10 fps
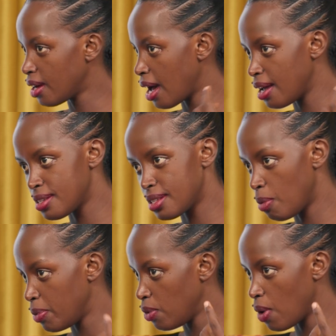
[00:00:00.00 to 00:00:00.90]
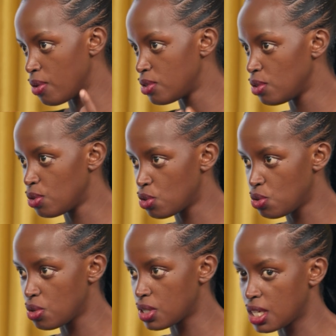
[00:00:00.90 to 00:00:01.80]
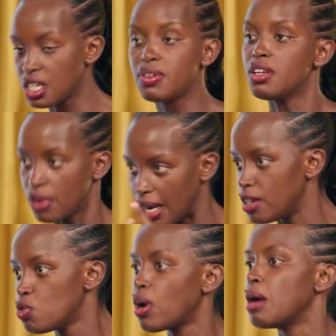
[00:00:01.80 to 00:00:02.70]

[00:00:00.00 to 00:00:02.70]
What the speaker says: the guy just helping you out, to do your skit. Even if you've got 2